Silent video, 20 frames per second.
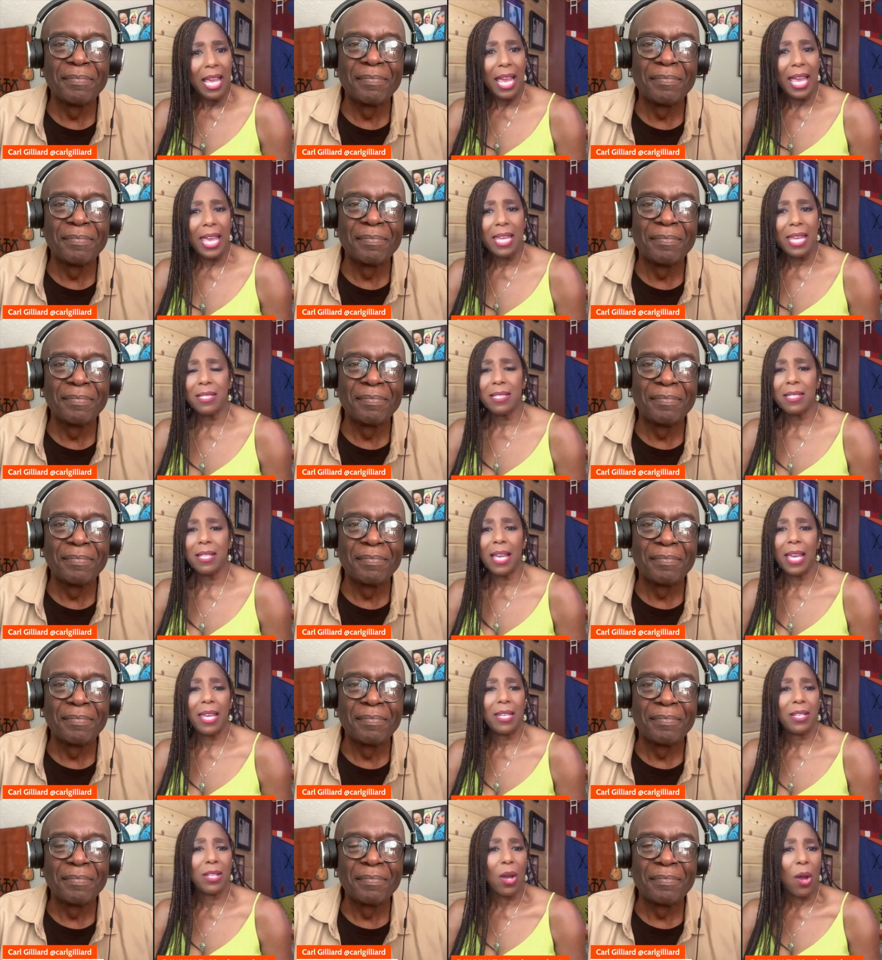Speaker 1: and
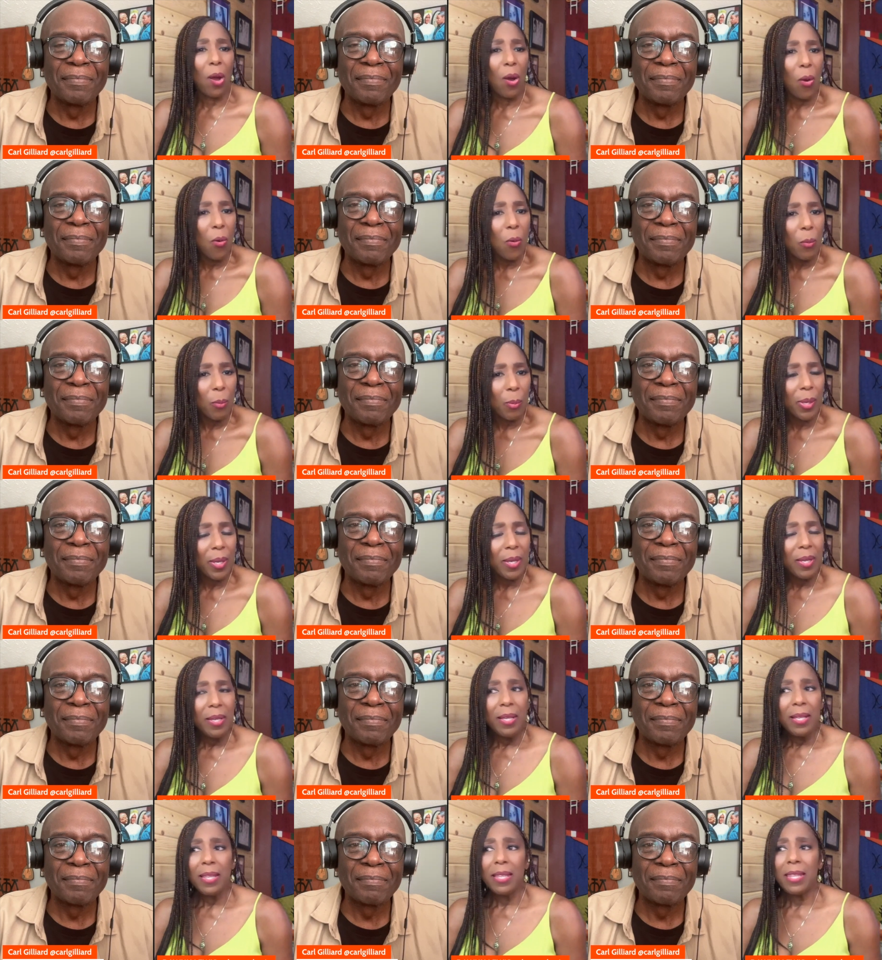and hope
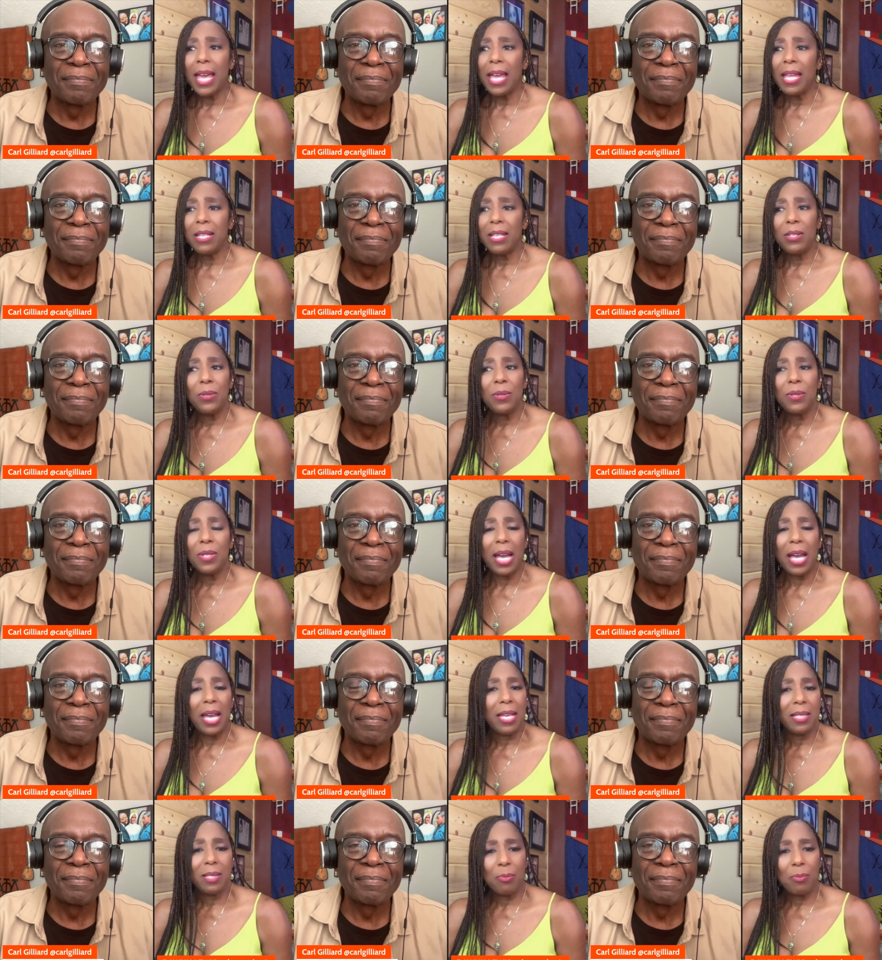that you
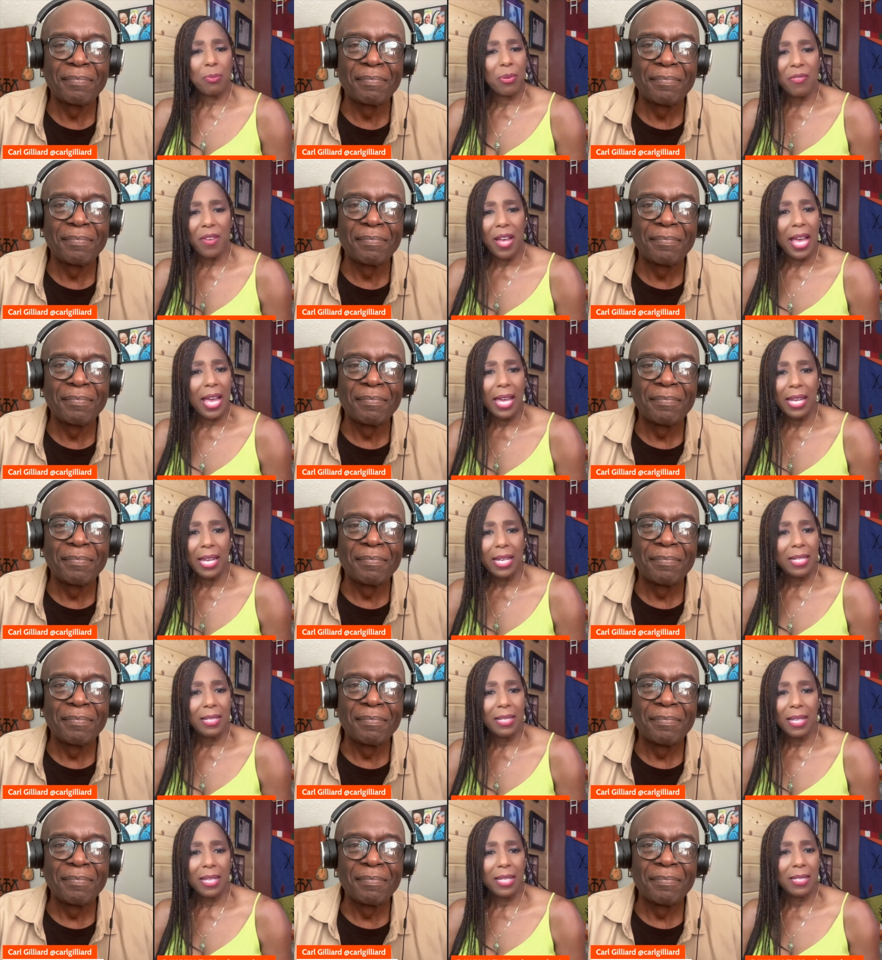guys provide
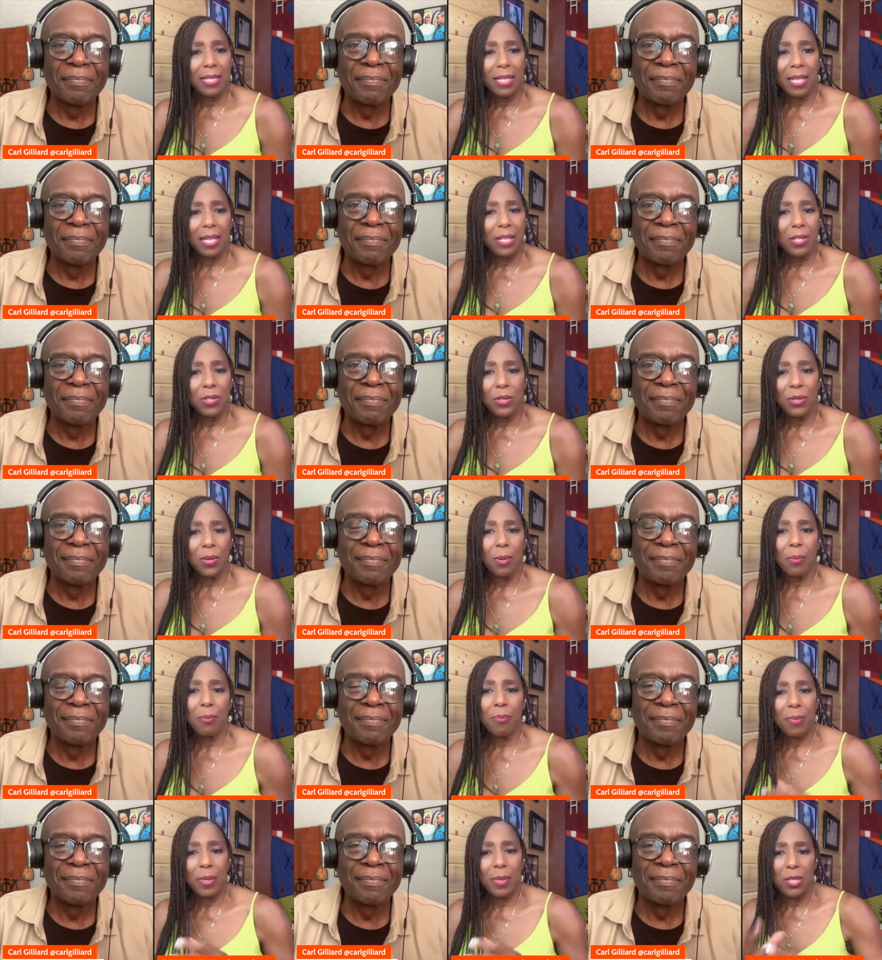in in
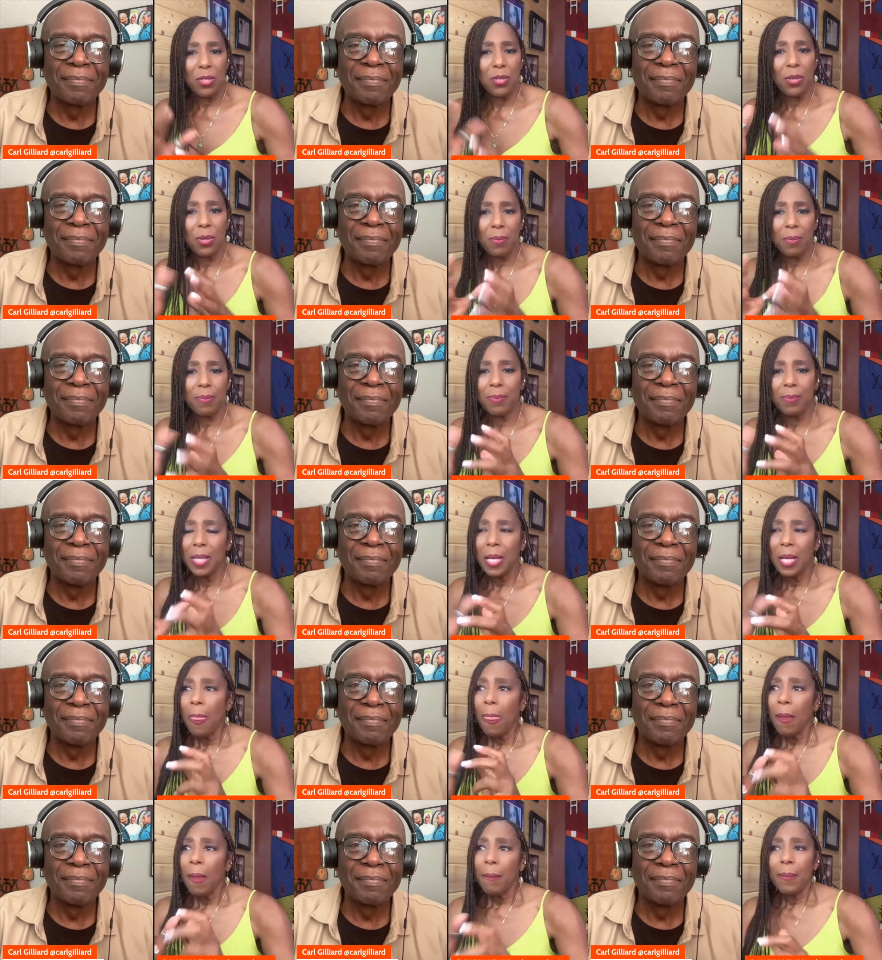your in your
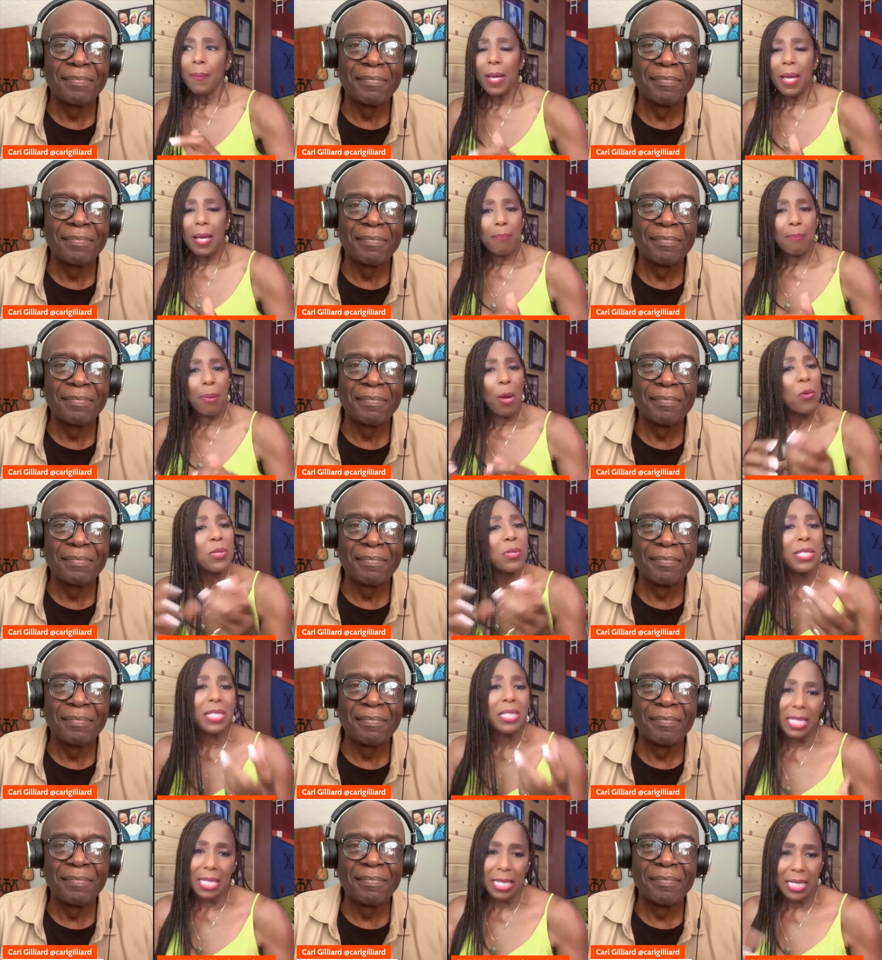
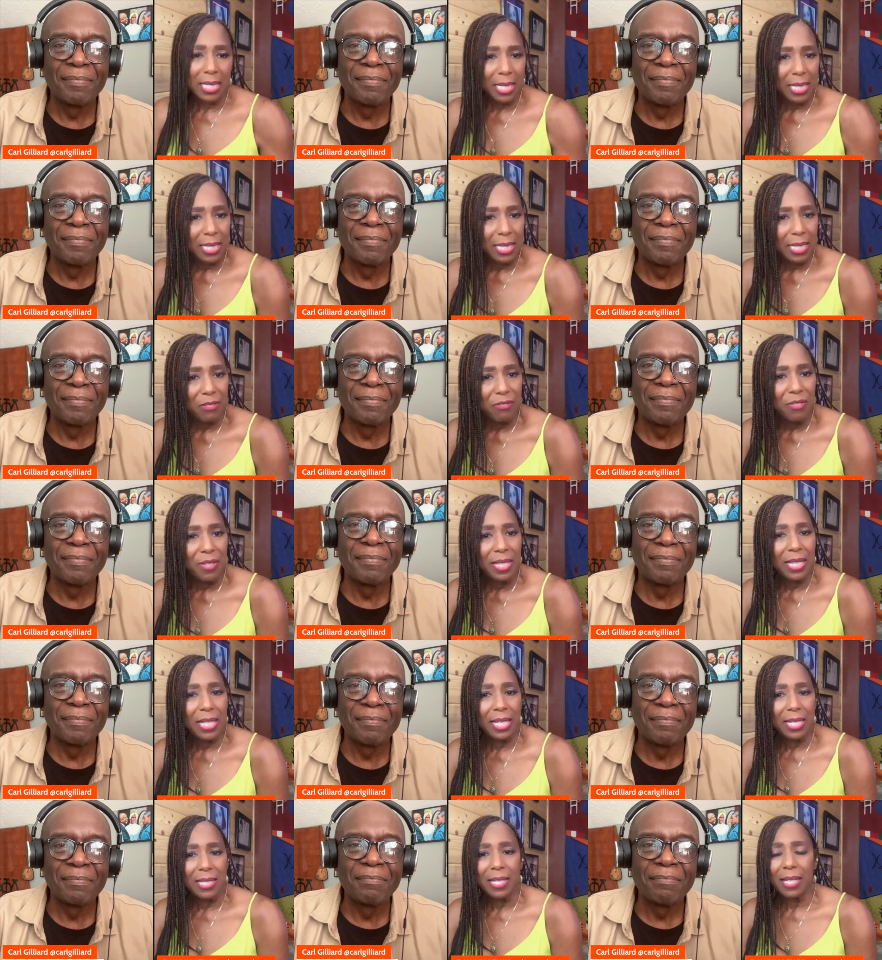postings and different mm.
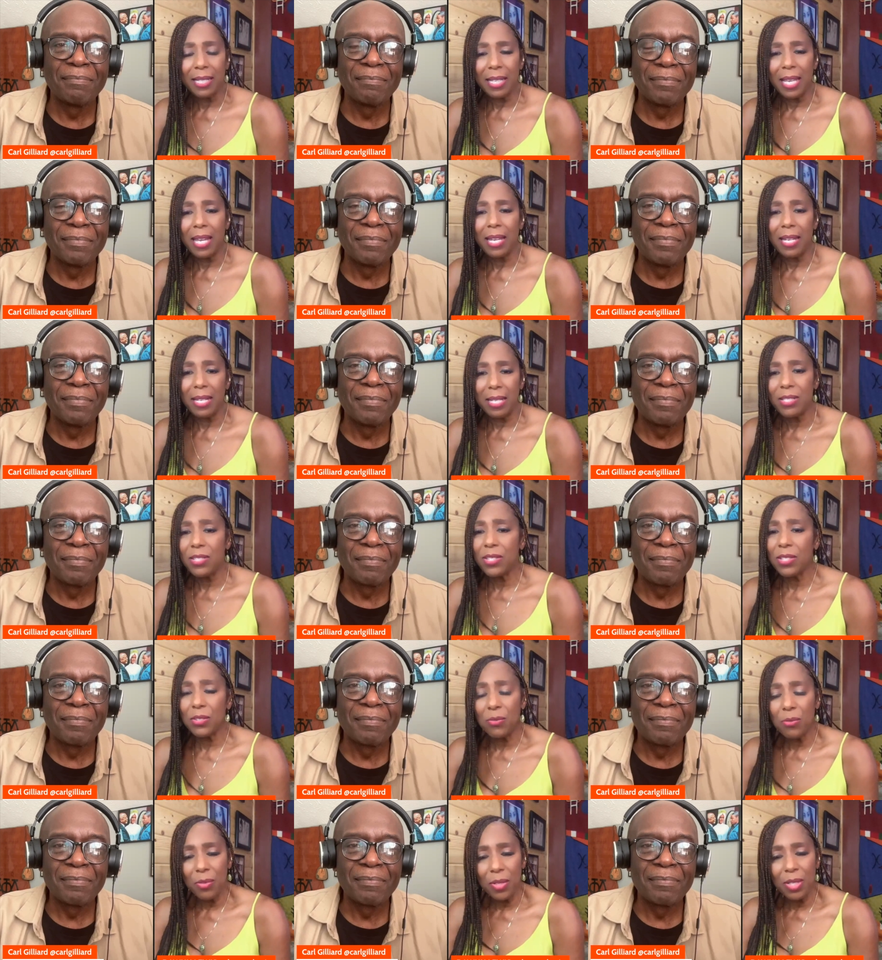things like that it's
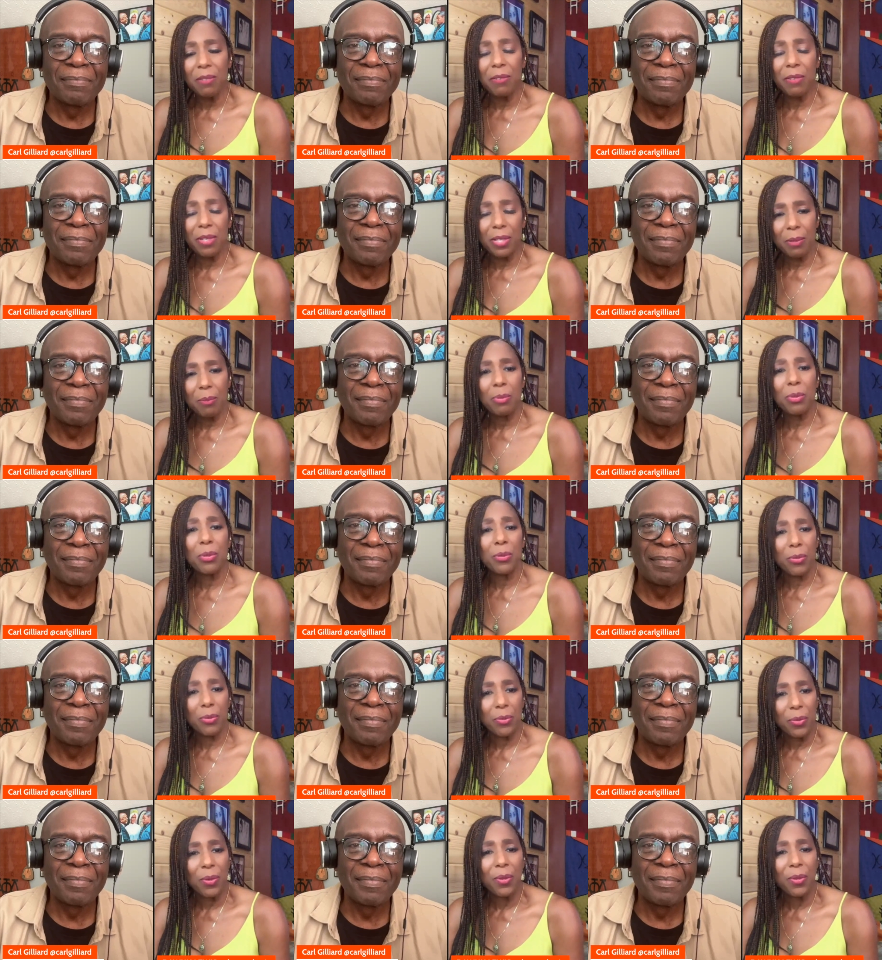just really really beautiful